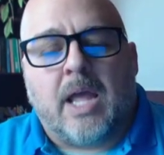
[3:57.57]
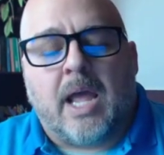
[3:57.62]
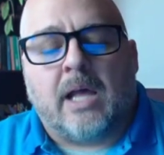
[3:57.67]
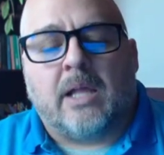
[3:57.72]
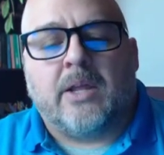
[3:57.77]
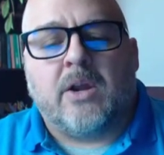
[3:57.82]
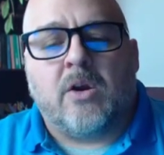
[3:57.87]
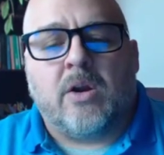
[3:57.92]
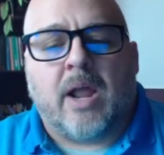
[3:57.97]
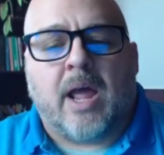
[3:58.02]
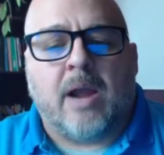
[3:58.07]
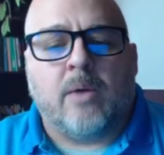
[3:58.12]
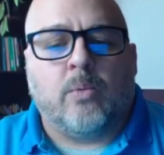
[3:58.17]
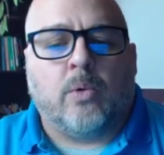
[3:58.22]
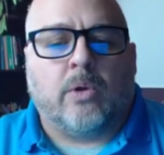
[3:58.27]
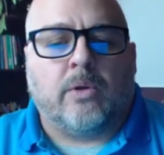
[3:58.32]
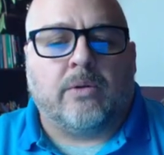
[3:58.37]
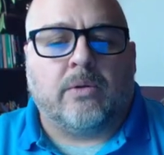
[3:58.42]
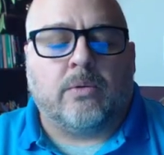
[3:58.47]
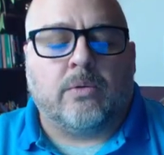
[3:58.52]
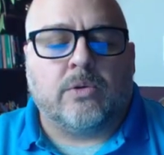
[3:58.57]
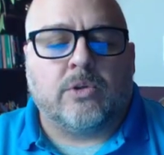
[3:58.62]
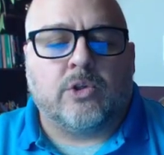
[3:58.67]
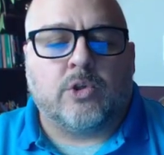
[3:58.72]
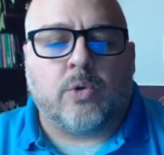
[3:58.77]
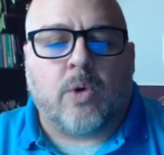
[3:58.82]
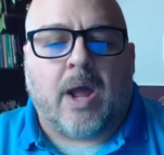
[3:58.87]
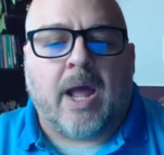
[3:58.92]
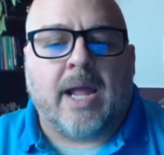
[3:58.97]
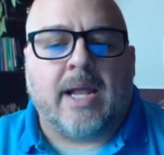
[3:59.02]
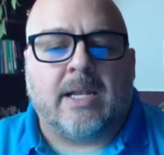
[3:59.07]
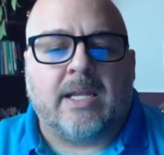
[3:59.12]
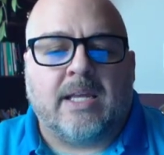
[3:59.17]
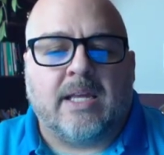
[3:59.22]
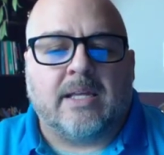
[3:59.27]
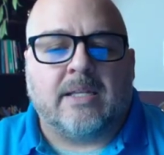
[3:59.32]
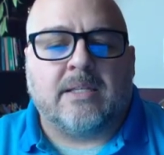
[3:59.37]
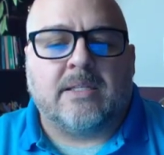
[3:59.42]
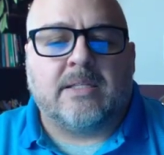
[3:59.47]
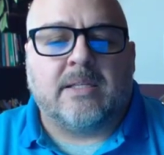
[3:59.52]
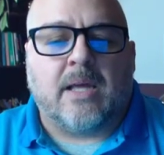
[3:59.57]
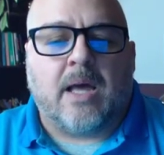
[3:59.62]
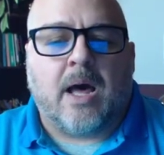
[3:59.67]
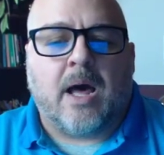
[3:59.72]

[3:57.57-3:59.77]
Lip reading: Elier and I will try and get